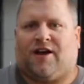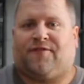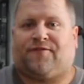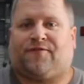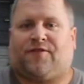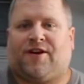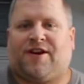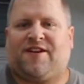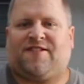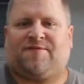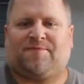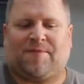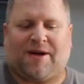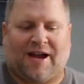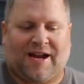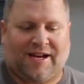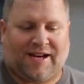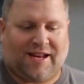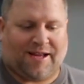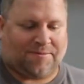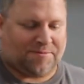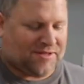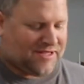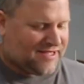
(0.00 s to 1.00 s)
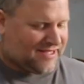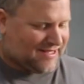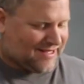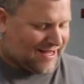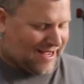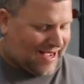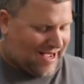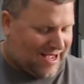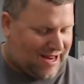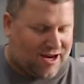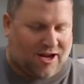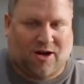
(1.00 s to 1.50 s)
A friend of mine named
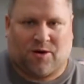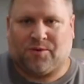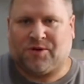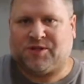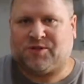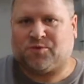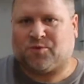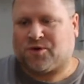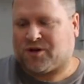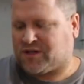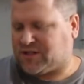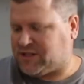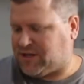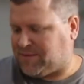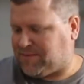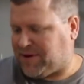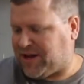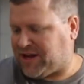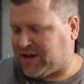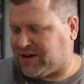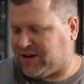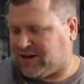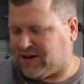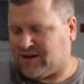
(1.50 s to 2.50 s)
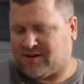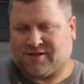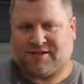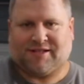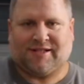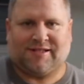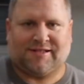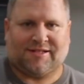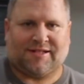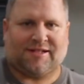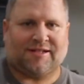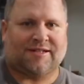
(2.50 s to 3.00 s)
Scott always works on my cars.
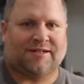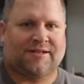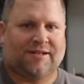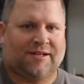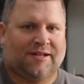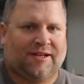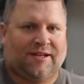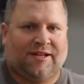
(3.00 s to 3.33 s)
He's a